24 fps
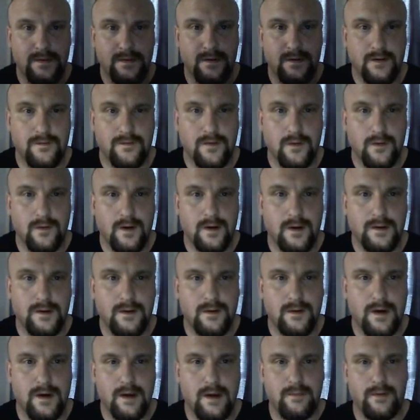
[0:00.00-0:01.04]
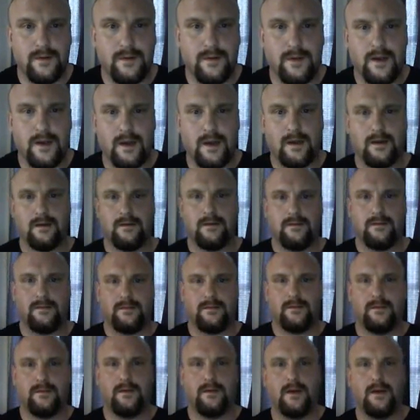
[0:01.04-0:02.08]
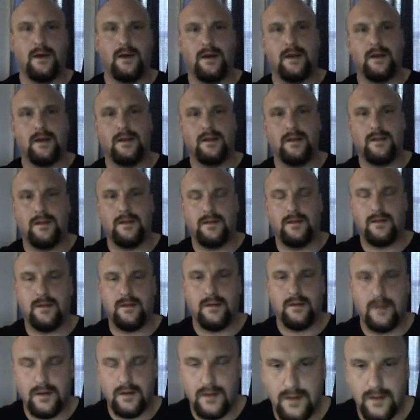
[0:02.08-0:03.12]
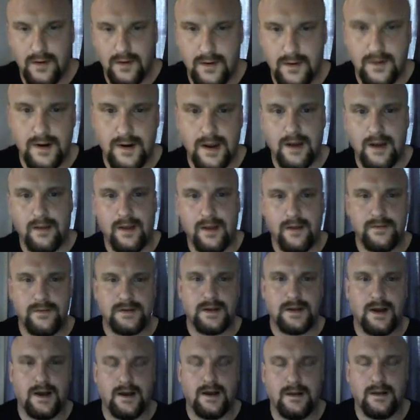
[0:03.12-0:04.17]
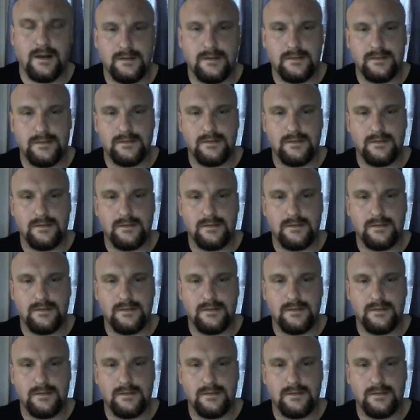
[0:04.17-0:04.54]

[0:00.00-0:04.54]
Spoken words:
So if you want to hyperlink and you are now lifestyle,